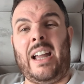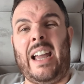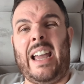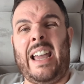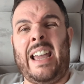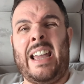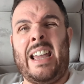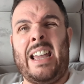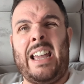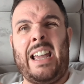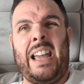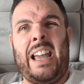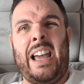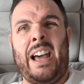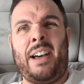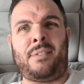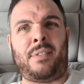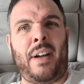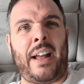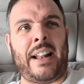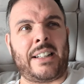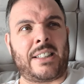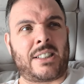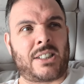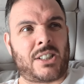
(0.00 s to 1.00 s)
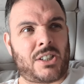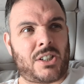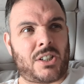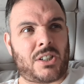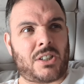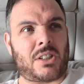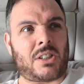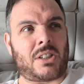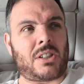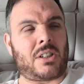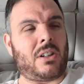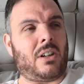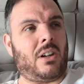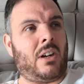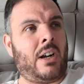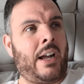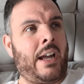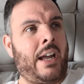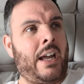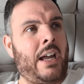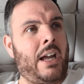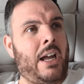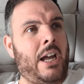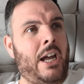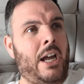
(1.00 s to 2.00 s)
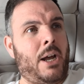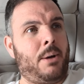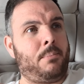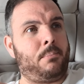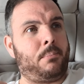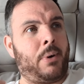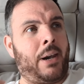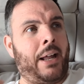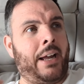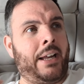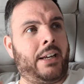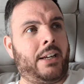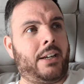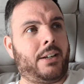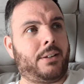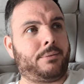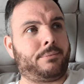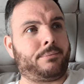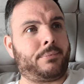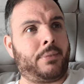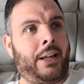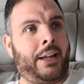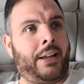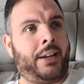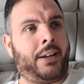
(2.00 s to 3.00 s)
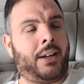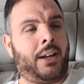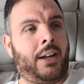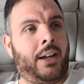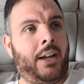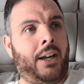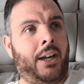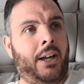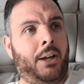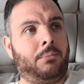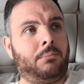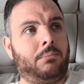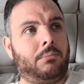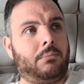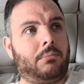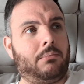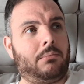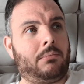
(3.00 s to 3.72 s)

uh, events um, like like um,